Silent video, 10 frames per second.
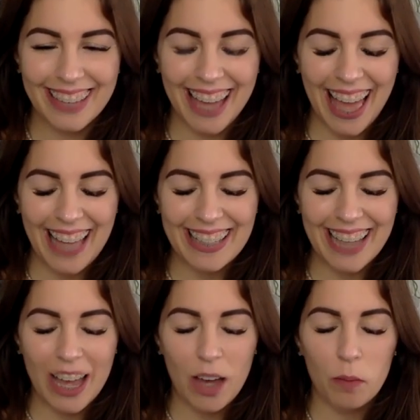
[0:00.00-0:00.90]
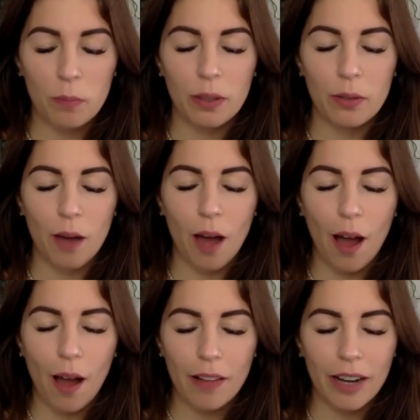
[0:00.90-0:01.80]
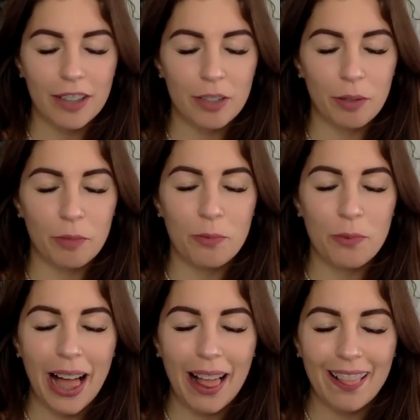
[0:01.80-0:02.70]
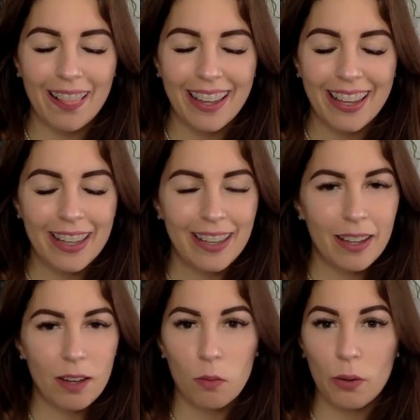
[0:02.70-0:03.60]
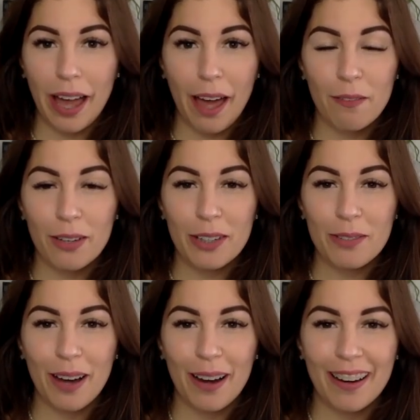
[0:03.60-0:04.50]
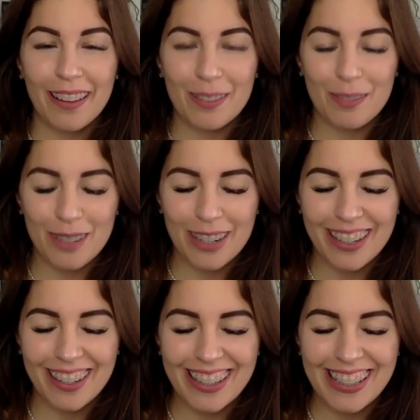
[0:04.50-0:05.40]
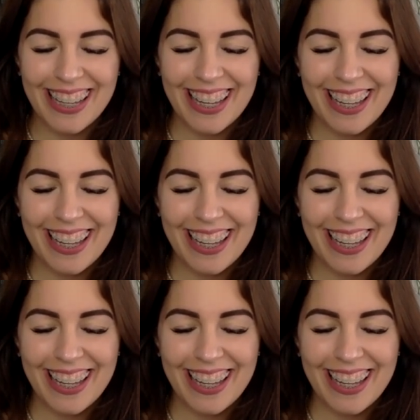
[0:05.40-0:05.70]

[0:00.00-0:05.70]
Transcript: And I hope you all are doing well wherever you are in the world.